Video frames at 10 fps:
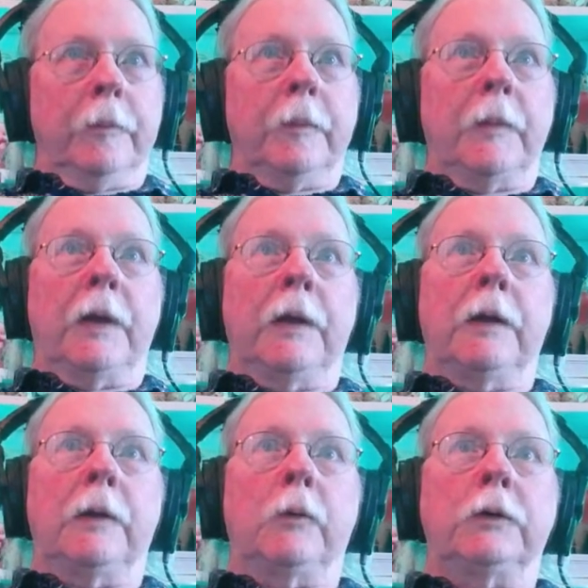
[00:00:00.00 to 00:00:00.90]

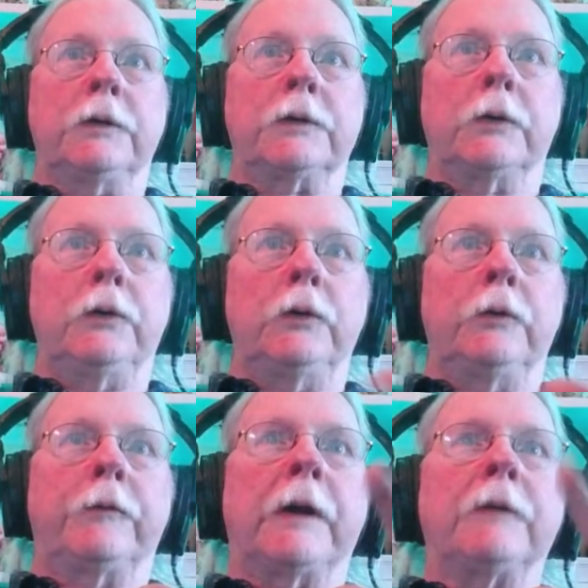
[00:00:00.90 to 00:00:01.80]
And we're just going to do
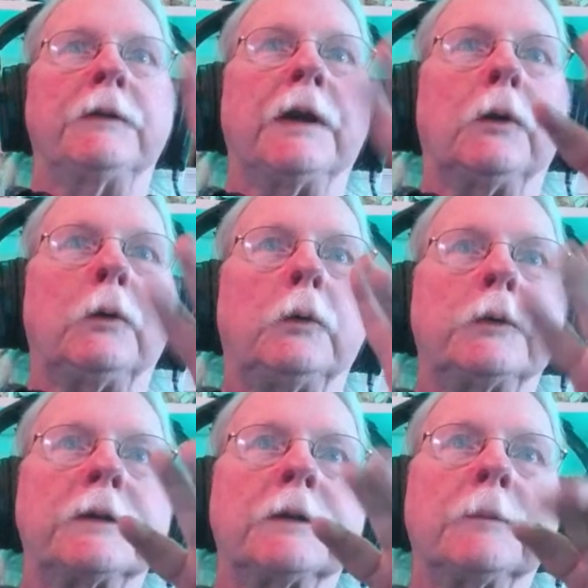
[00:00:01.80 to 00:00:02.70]
5 channels.